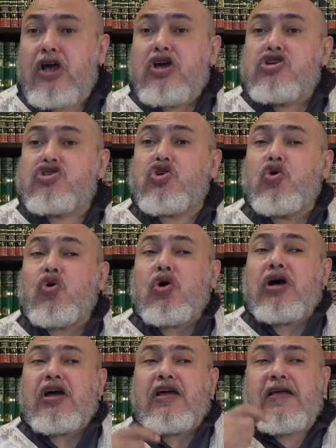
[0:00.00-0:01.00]
So
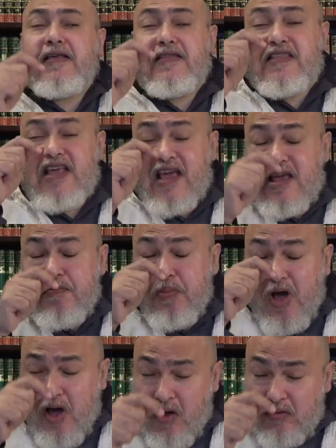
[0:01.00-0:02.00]
they
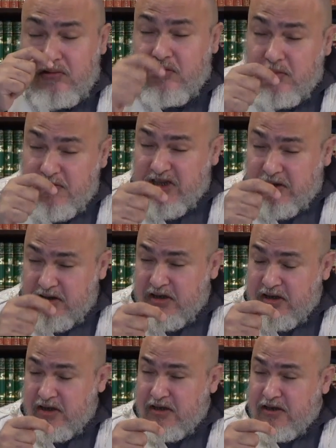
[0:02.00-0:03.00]

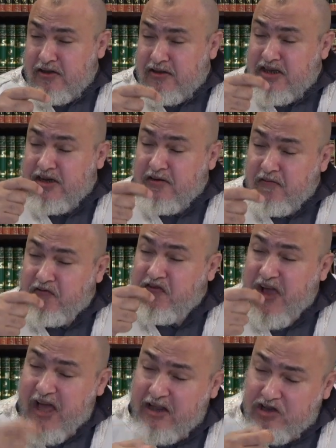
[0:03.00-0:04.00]
ultimately, their
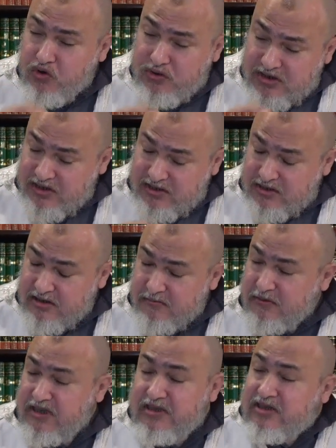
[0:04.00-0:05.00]
value system
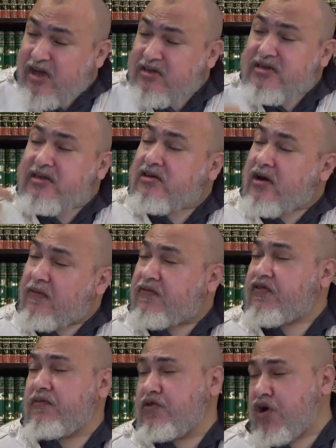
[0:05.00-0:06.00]
doesn't come
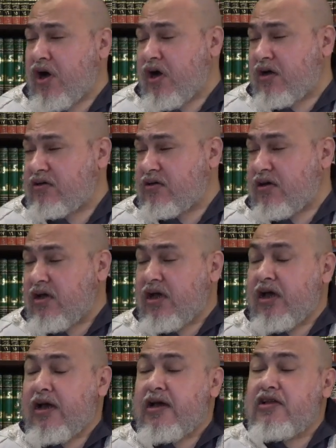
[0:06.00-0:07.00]
from God.
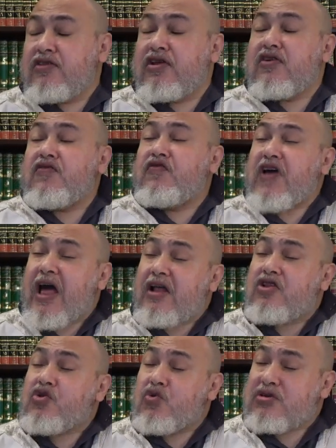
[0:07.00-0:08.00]
Their
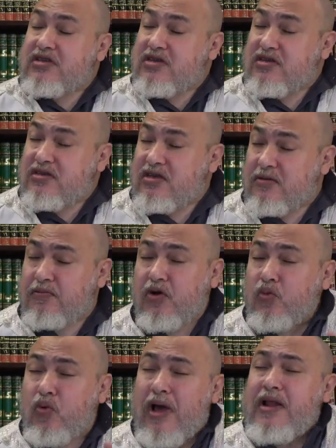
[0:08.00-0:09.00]
value system,
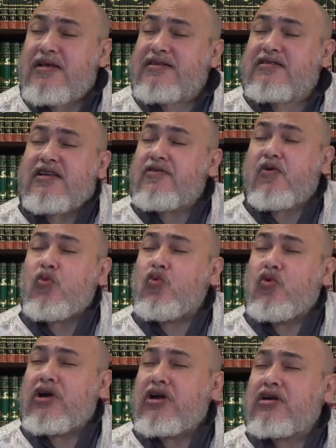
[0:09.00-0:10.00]
what is the
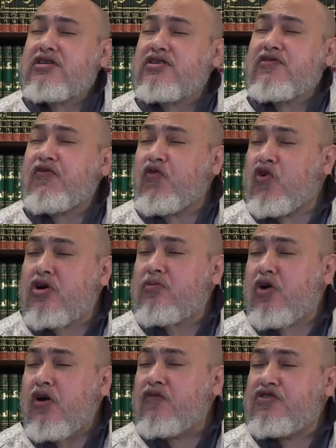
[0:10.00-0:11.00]
worst form
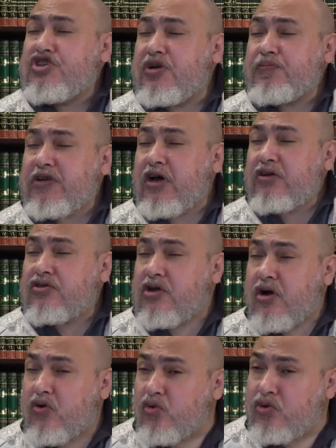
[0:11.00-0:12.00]
of Jibt and
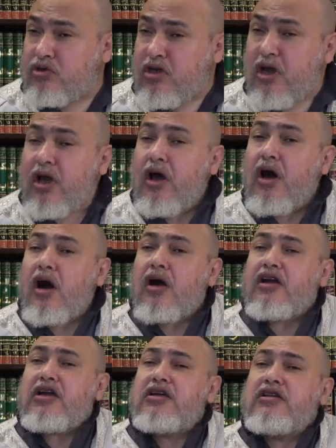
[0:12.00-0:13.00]
Taghut,
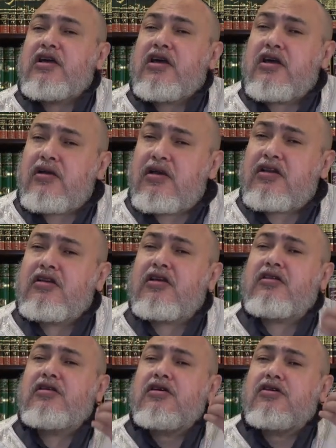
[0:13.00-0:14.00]
are
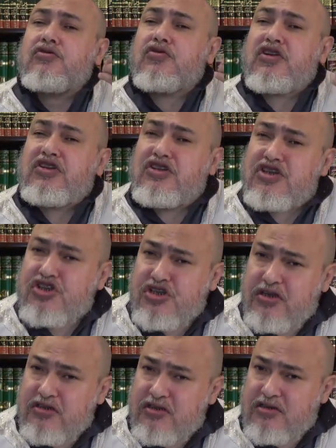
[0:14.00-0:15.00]
inherited
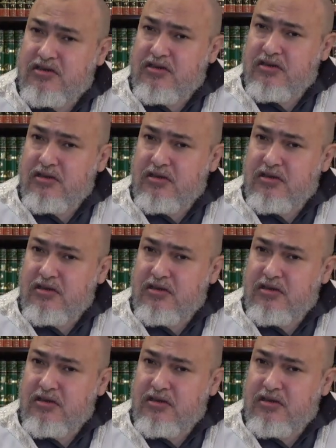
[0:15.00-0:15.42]
traditions